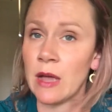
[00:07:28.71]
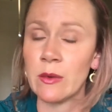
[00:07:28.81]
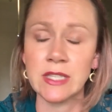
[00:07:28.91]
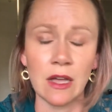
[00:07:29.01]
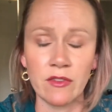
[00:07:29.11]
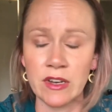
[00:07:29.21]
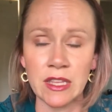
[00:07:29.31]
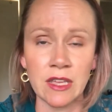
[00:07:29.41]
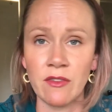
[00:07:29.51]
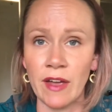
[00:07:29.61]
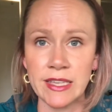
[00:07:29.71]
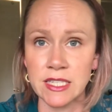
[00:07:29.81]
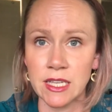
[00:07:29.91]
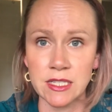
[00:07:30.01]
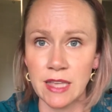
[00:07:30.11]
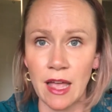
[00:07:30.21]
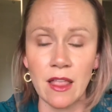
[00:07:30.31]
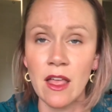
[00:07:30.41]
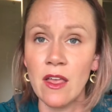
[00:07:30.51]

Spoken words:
I would definitely advise against that.